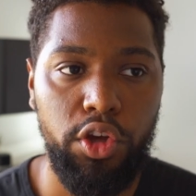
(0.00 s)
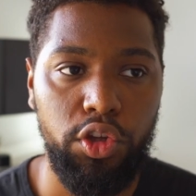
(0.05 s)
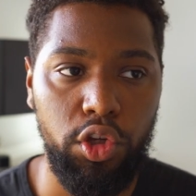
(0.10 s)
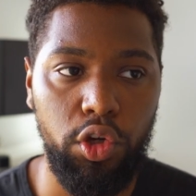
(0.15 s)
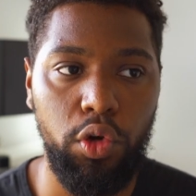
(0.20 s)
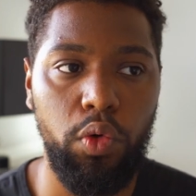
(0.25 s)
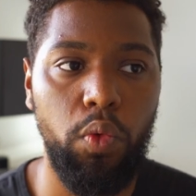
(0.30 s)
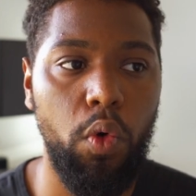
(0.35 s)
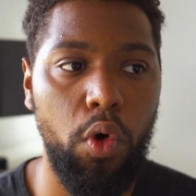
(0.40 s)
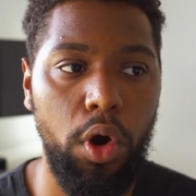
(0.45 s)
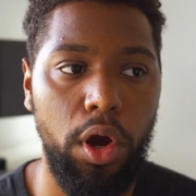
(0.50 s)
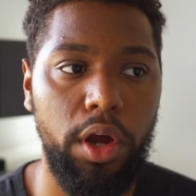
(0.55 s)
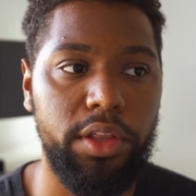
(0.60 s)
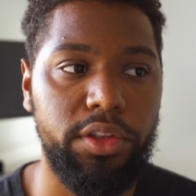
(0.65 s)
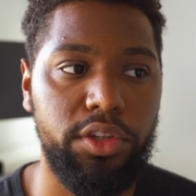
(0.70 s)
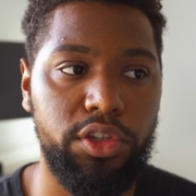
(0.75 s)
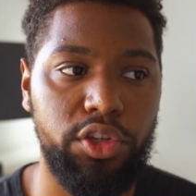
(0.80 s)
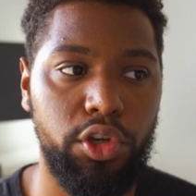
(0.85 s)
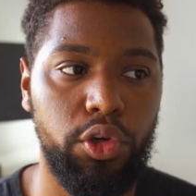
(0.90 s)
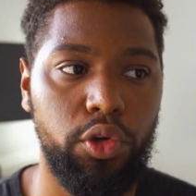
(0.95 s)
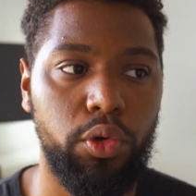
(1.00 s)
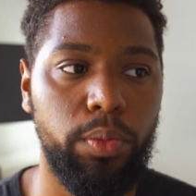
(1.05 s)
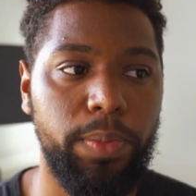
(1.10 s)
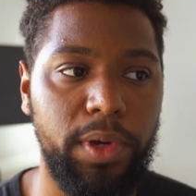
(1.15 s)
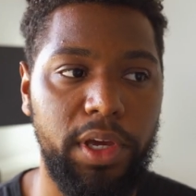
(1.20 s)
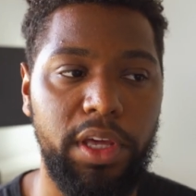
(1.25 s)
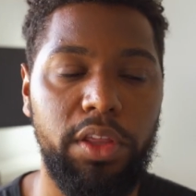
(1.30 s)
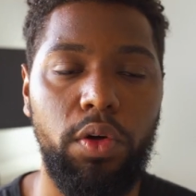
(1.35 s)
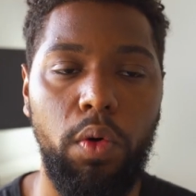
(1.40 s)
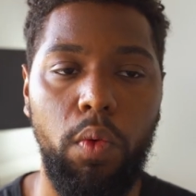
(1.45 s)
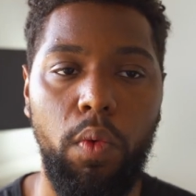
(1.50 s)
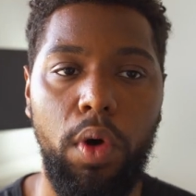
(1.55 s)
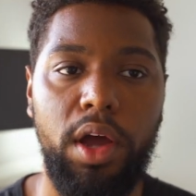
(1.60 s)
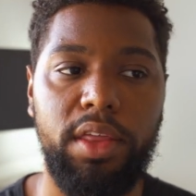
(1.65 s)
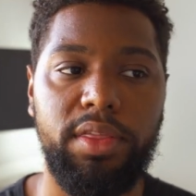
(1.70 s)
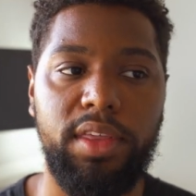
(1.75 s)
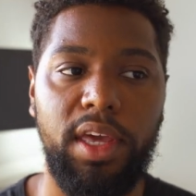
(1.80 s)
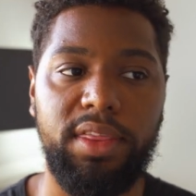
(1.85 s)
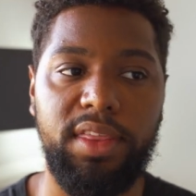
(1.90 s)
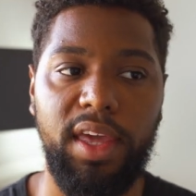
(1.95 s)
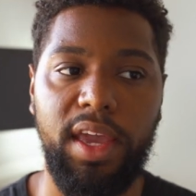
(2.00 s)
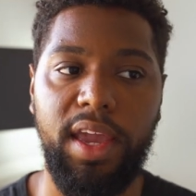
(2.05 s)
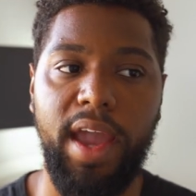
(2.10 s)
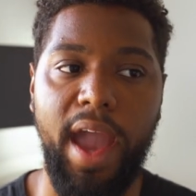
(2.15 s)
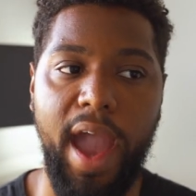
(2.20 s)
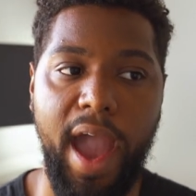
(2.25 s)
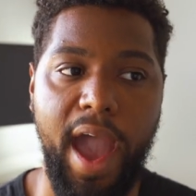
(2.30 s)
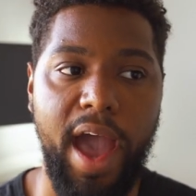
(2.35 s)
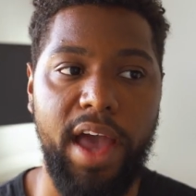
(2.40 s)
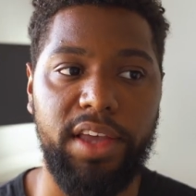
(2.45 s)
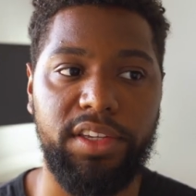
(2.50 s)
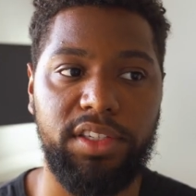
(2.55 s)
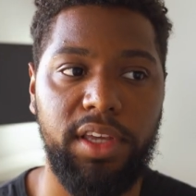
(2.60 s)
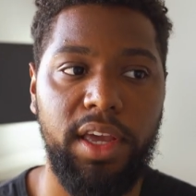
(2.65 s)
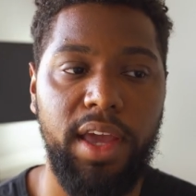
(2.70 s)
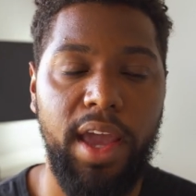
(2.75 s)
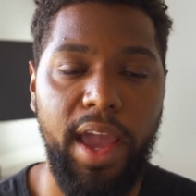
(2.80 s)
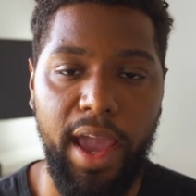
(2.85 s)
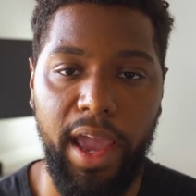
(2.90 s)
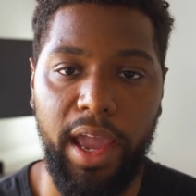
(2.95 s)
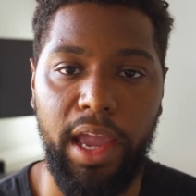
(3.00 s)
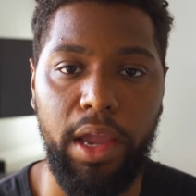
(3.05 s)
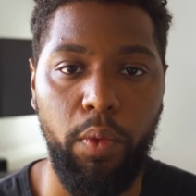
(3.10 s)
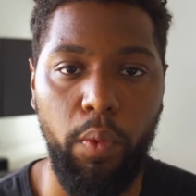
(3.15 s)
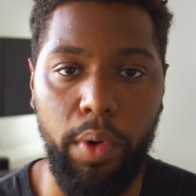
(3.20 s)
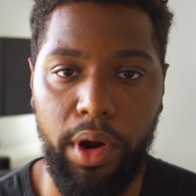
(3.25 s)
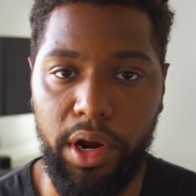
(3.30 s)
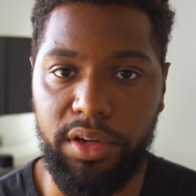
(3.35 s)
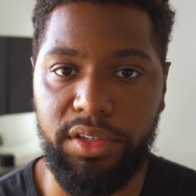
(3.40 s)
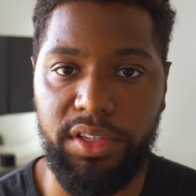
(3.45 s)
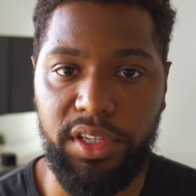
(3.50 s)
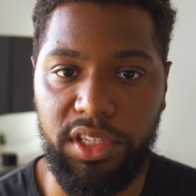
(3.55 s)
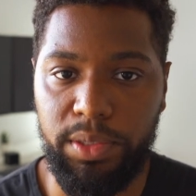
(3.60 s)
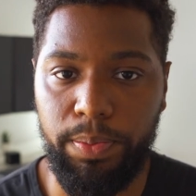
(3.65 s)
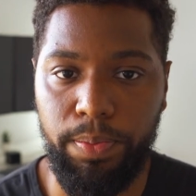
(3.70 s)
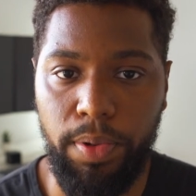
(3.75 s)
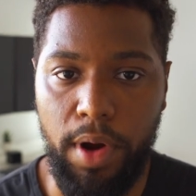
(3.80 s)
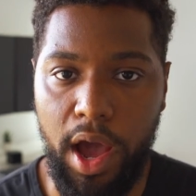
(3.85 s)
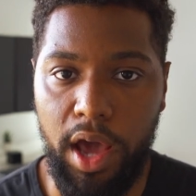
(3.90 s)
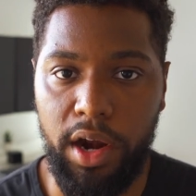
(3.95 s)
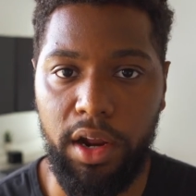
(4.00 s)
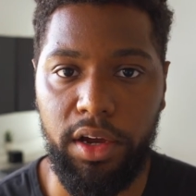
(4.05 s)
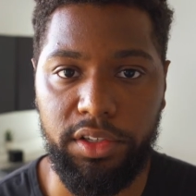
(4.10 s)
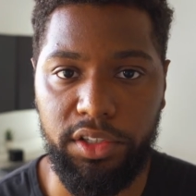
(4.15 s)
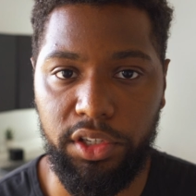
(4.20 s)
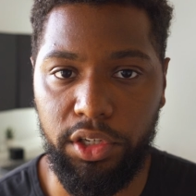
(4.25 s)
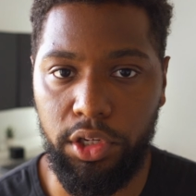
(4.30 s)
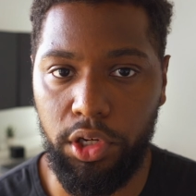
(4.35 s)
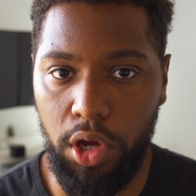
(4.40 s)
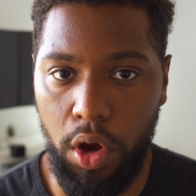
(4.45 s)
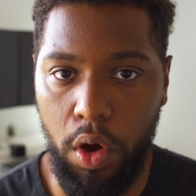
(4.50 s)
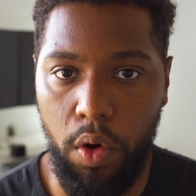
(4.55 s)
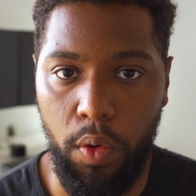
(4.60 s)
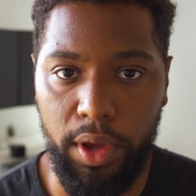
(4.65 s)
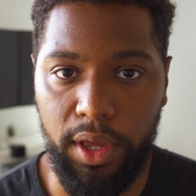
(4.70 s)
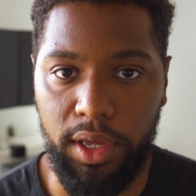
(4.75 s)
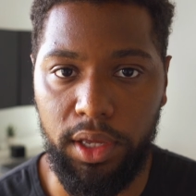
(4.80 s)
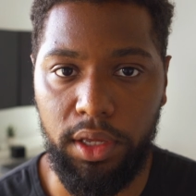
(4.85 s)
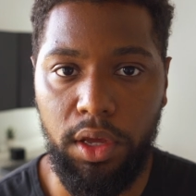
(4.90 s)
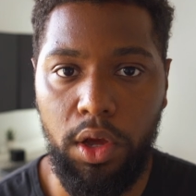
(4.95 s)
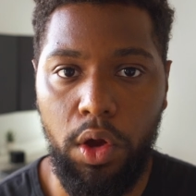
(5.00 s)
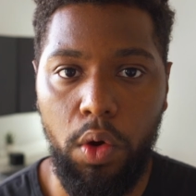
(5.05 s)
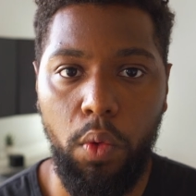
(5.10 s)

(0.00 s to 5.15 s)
You want to be the one that they ask, hey, where's this product going?